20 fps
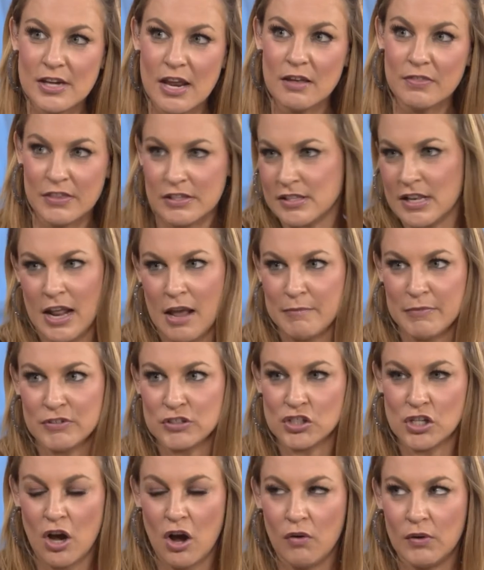the name of a
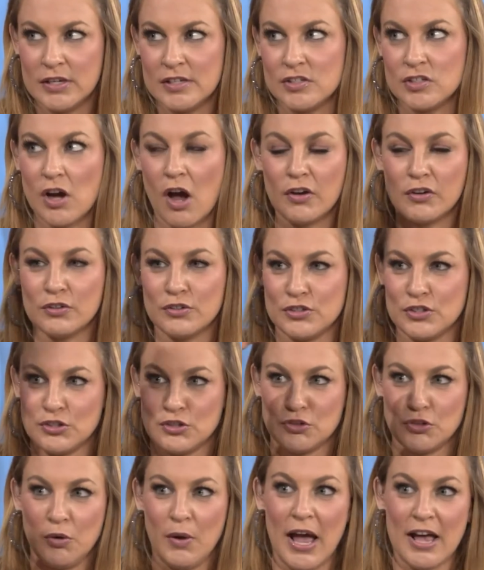show. And his daughter's just
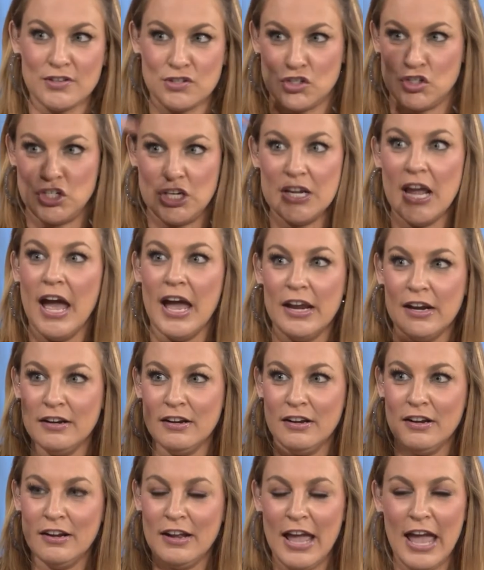drew
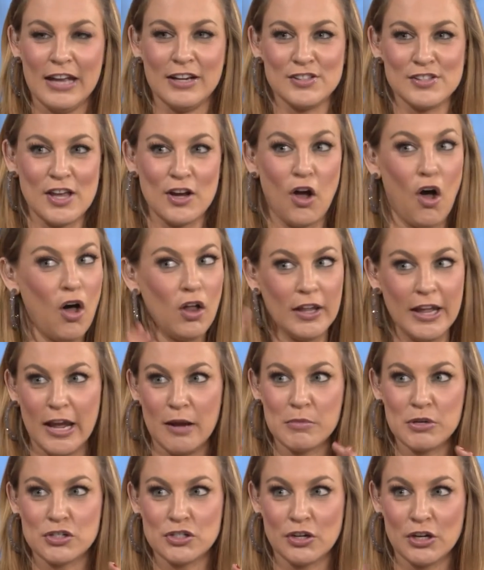SGN. And it's like all
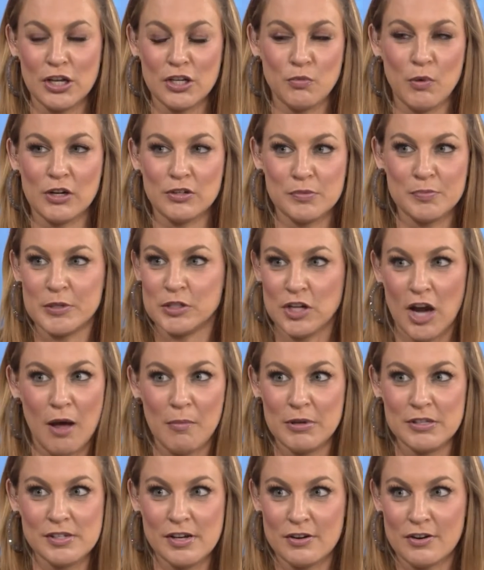amateur. And he wears
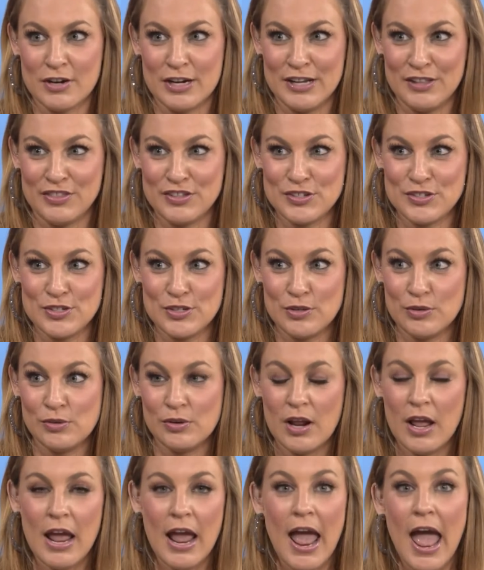pajamas underneath his
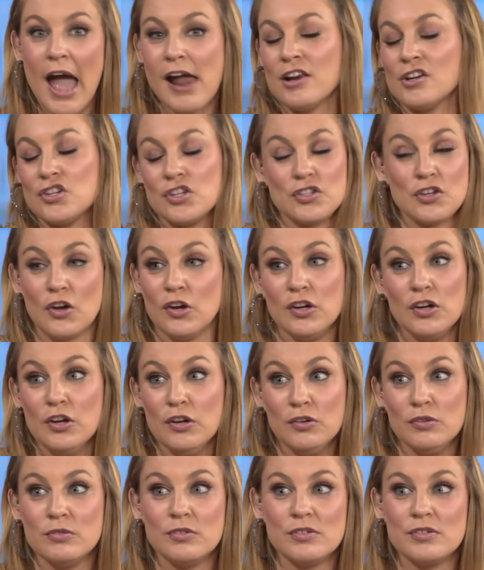suit. And it's just good
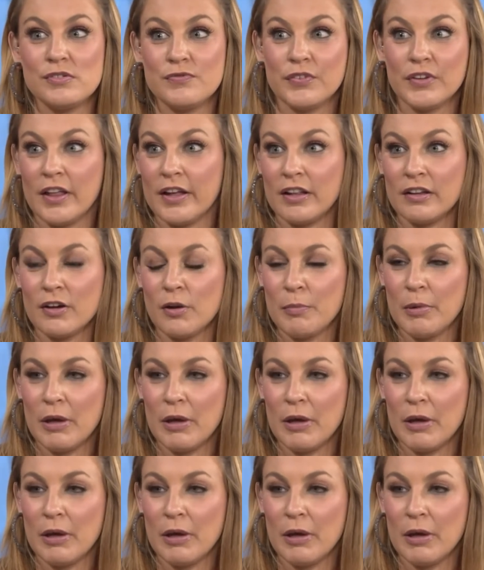news for like a little